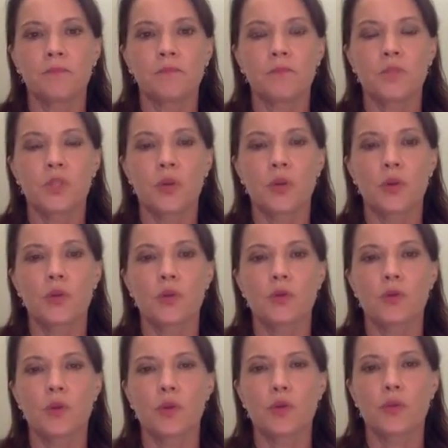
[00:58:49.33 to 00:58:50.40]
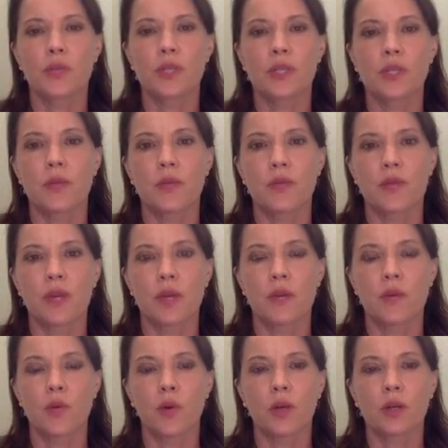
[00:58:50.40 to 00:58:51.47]
So those would be some of the
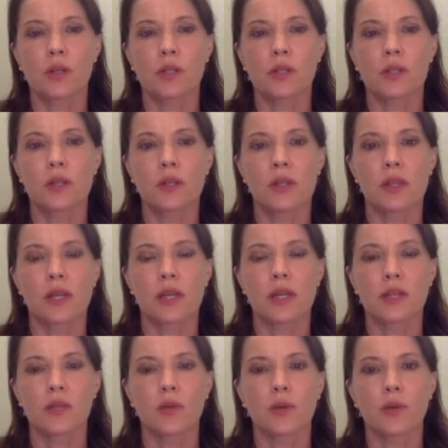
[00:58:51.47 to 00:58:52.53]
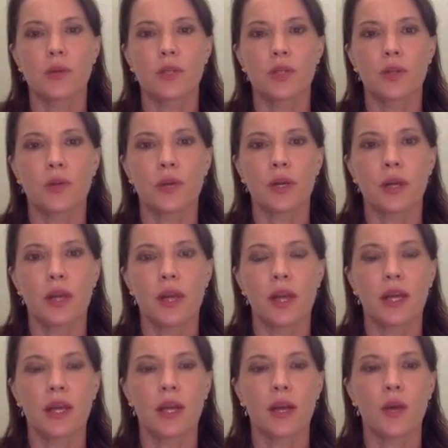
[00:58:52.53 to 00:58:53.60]
important things that we would do. And
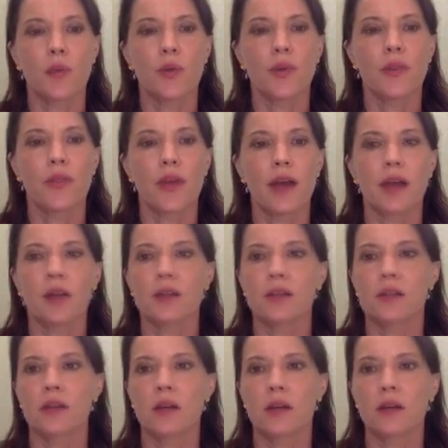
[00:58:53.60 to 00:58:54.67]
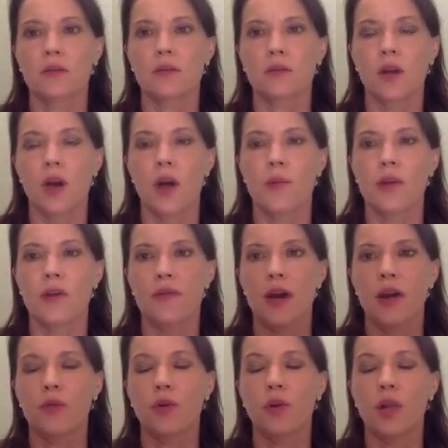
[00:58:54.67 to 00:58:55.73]
again, I'll put that copy of
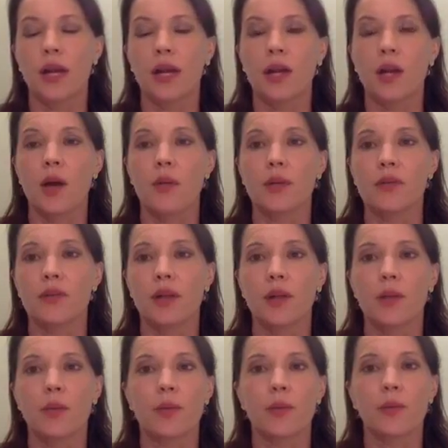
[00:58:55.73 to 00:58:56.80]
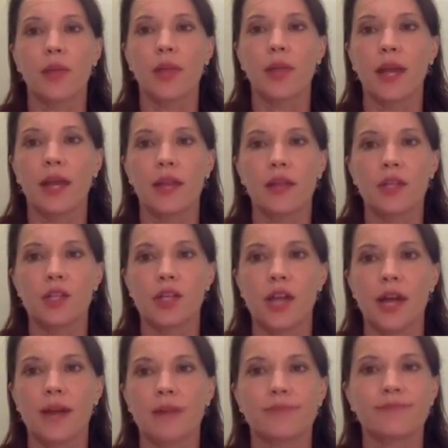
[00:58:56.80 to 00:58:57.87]
that rural economic development plan in the
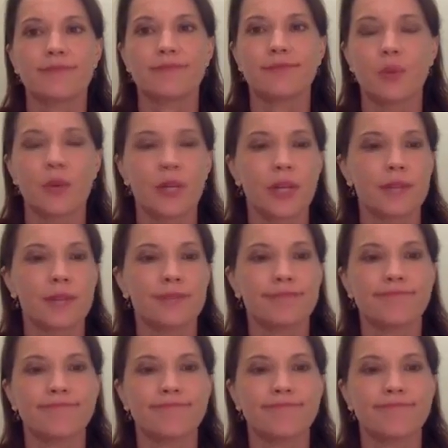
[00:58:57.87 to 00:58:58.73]
chat when we're done.